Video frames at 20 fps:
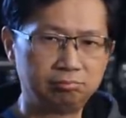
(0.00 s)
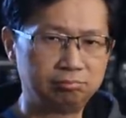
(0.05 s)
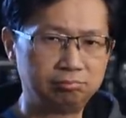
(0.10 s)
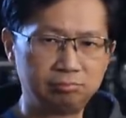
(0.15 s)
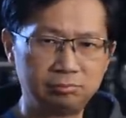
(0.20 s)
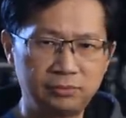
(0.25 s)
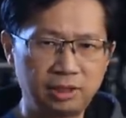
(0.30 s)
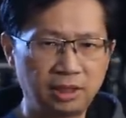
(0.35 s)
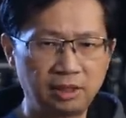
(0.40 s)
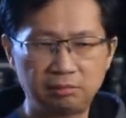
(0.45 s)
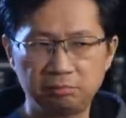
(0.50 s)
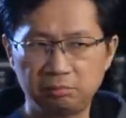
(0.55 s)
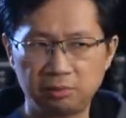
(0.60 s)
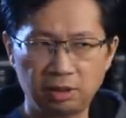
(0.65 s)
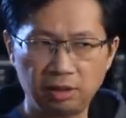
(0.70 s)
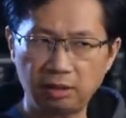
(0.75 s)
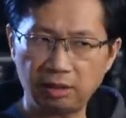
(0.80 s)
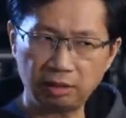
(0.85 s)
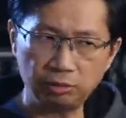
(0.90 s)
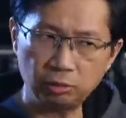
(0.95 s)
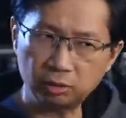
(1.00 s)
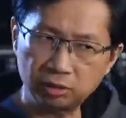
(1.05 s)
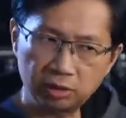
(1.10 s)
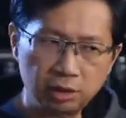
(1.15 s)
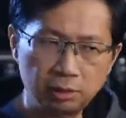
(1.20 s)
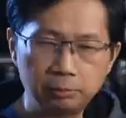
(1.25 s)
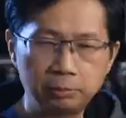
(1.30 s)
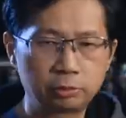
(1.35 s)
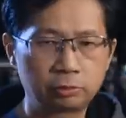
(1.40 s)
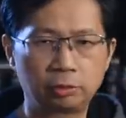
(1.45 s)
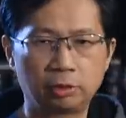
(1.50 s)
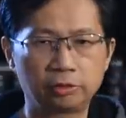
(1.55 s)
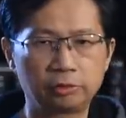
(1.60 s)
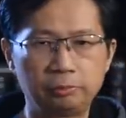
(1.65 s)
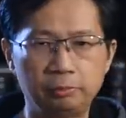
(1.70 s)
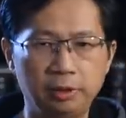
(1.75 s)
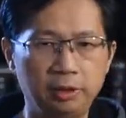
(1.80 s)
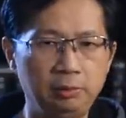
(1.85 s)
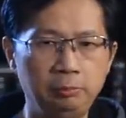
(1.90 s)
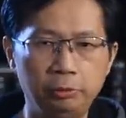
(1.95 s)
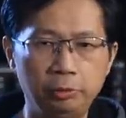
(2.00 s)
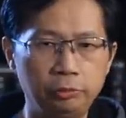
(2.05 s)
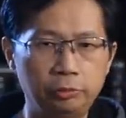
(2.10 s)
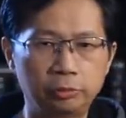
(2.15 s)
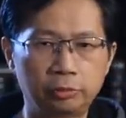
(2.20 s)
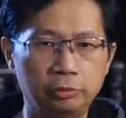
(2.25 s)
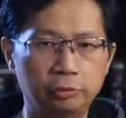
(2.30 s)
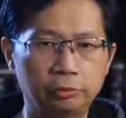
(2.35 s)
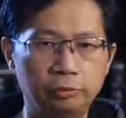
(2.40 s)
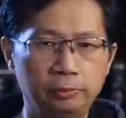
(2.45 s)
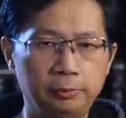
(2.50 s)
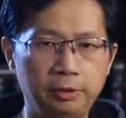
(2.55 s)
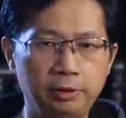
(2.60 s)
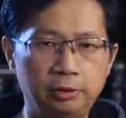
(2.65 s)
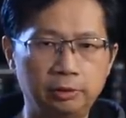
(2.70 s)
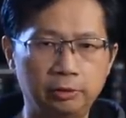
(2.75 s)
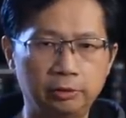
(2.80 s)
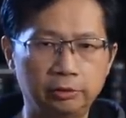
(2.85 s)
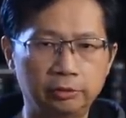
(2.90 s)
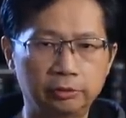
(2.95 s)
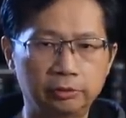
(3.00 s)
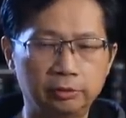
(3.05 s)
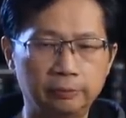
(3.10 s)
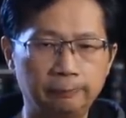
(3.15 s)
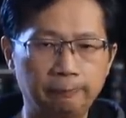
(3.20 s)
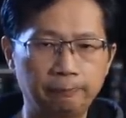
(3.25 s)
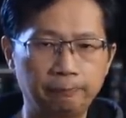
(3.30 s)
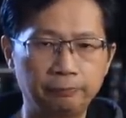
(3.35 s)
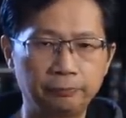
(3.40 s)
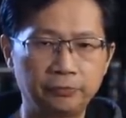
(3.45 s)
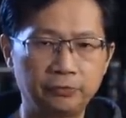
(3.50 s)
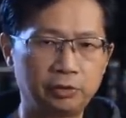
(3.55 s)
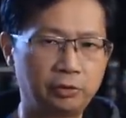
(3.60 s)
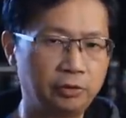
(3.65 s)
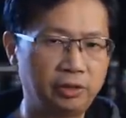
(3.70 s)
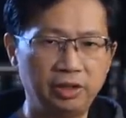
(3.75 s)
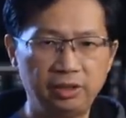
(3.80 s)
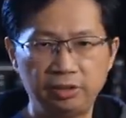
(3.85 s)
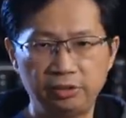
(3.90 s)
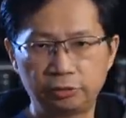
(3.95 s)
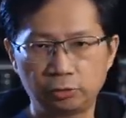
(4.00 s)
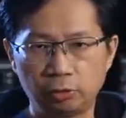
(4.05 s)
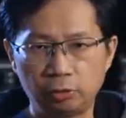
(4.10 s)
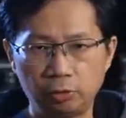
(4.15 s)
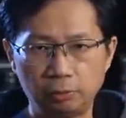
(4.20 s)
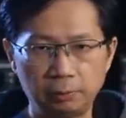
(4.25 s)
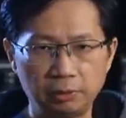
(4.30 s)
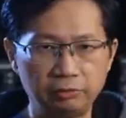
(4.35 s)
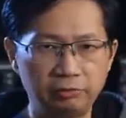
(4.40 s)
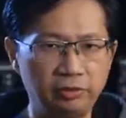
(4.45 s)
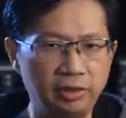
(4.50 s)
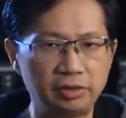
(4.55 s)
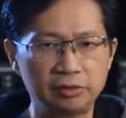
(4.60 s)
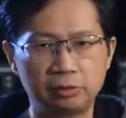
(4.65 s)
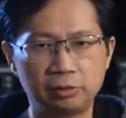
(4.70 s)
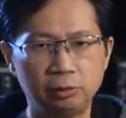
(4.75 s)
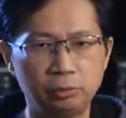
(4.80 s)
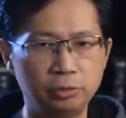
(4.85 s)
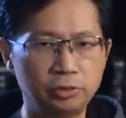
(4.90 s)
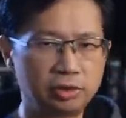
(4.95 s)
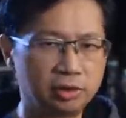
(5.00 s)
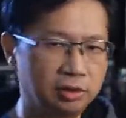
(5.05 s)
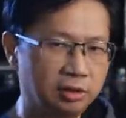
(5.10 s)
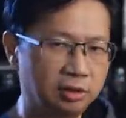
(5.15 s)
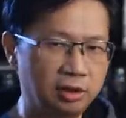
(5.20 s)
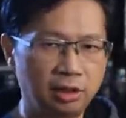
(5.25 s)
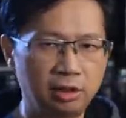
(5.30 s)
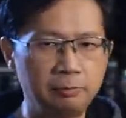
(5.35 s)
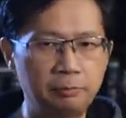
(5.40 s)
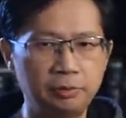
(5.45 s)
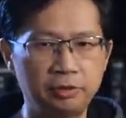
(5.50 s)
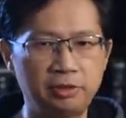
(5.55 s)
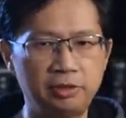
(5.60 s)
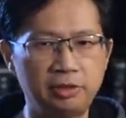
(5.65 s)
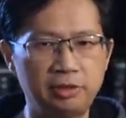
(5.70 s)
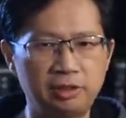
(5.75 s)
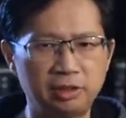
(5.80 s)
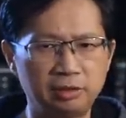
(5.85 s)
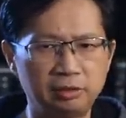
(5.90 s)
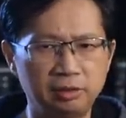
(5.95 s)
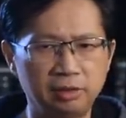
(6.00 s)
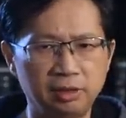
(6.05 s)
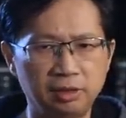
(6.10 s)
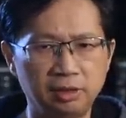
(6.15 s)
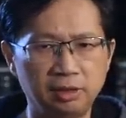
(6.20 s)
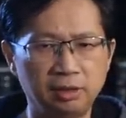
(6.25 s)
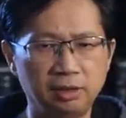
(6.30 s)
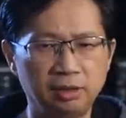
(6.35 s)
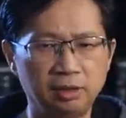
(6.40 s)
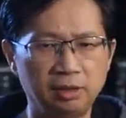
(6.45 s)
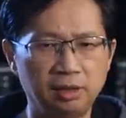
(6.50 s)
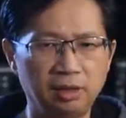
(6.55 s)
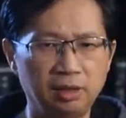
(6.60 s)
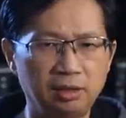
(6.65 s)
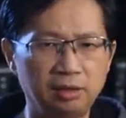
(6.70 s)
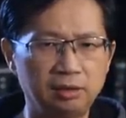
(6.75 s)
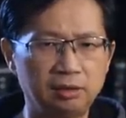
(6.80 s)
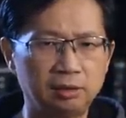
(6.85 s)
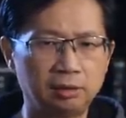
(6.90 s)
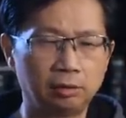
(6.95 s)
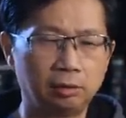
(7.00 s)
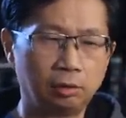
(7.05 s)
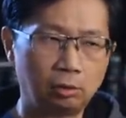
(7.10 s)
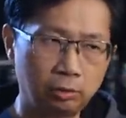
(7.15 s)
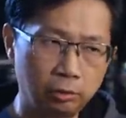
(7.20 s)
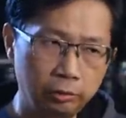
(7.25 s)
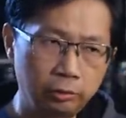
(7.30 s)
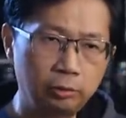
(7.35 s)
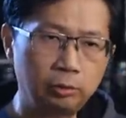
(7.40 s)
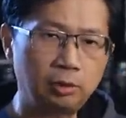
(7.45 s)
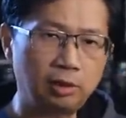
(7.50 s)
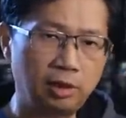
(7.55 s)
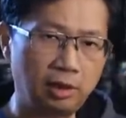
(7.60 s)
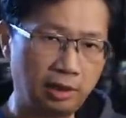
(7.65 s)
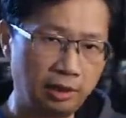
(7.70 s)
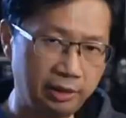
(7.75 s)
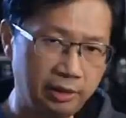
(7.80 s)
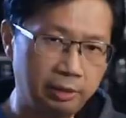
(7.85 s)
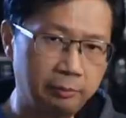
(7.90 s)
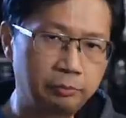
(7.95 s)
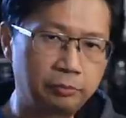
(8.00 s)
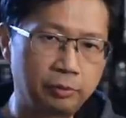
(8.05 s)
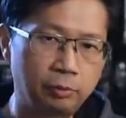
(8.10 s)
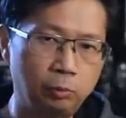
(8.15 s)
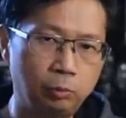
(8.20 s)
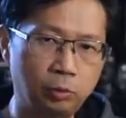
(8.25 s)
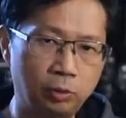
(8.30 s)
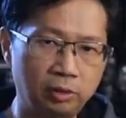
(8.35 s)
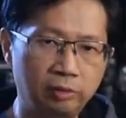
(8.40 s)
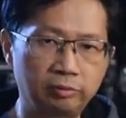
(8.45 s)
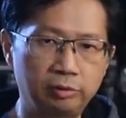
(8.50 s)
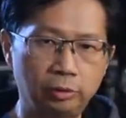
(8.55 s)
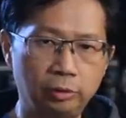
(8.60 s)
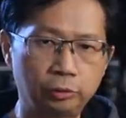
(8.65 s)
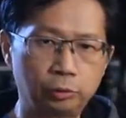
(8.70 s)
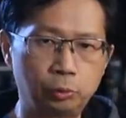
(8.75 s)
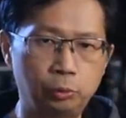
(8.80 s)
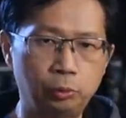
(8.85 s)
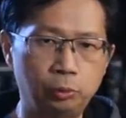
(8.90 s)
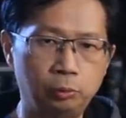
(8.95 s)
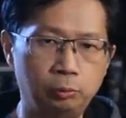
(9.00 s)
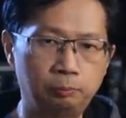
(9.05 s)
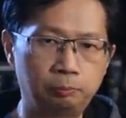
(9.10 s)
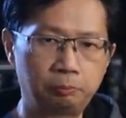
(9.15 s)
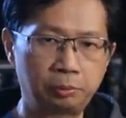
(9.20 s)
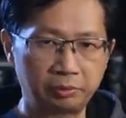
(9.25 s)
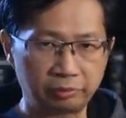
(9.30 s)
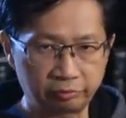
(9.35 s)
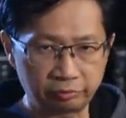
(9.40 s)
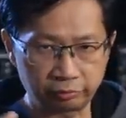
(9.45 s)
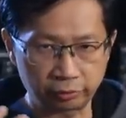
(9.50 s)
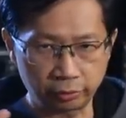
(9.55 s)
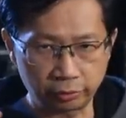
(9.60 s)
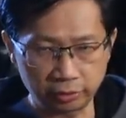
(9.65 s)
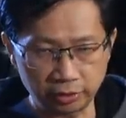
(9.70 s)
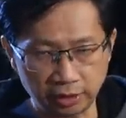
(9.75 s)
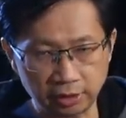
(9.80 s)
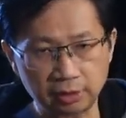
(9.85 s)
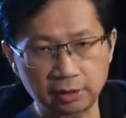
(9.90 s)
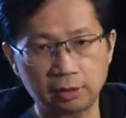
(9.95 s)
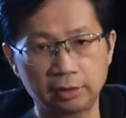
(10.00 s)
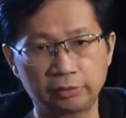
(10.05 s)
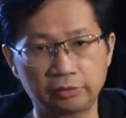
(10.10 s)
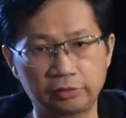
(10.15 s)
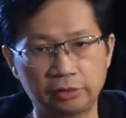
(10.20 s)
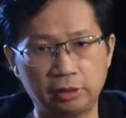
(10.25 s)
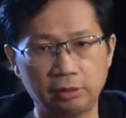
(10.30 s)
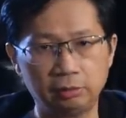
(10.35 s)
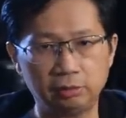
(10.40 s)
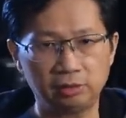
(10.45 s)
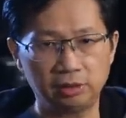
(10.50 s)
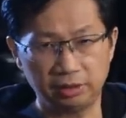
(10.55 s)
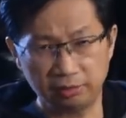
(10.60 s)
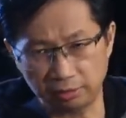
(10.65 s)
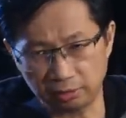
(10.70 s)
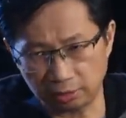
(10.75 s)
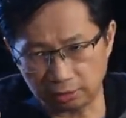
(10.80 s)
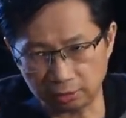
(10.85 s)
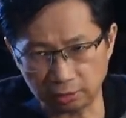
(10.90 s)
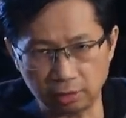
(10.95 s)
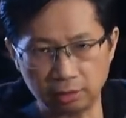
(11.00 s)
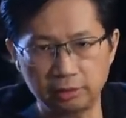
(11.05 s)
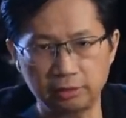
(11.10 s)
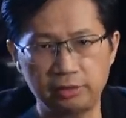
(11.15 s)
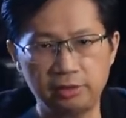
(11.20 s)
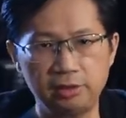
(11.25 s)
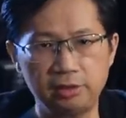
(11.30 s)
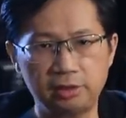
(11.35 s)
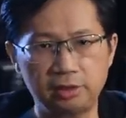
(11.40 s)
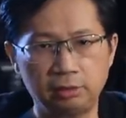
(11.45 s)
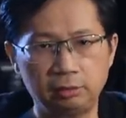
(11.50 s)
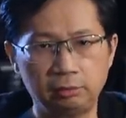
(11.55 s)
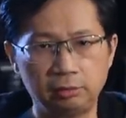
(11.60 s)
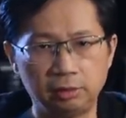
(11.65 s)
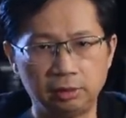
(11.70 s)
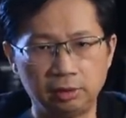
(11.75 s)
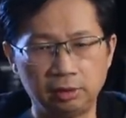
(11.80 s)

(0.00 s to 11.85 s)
that I, I don't come across many musical speakers. Today is all about resolution and hyper detail. And although I am one of those who prefer that kind of sound, like a lot of detail,